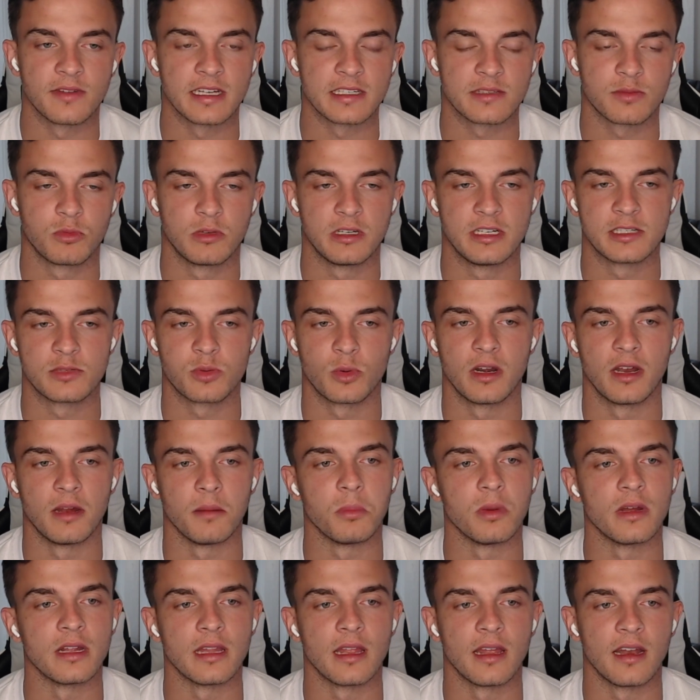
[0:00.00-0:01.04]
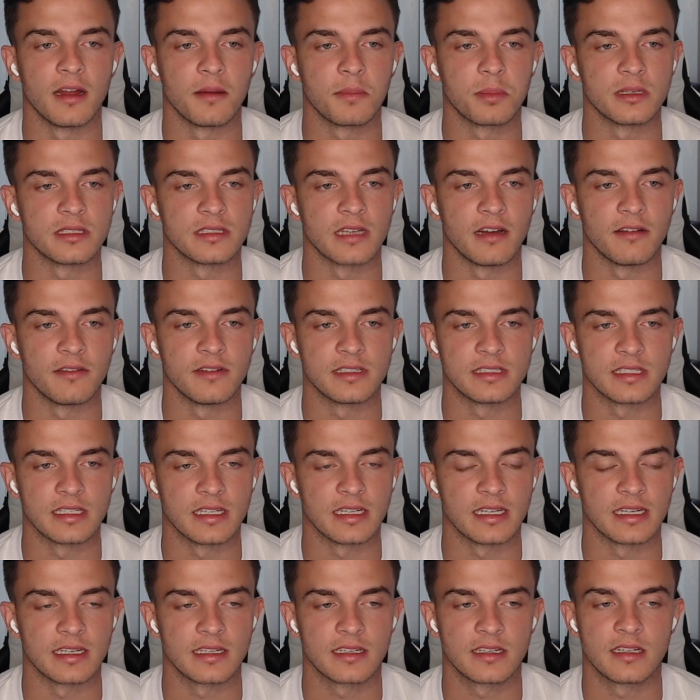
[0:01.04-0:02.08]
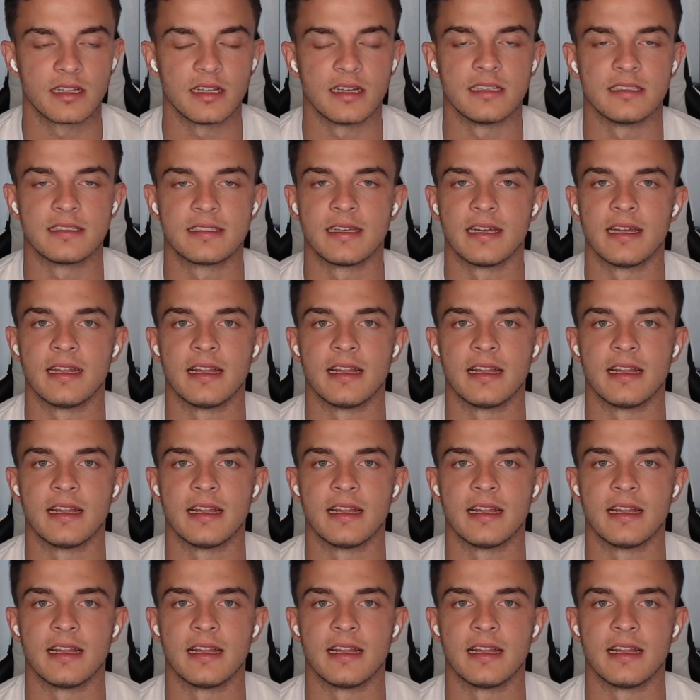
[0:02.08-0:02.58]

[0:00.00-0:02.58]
We just wanted to bring that up because obviously, like Clayton said,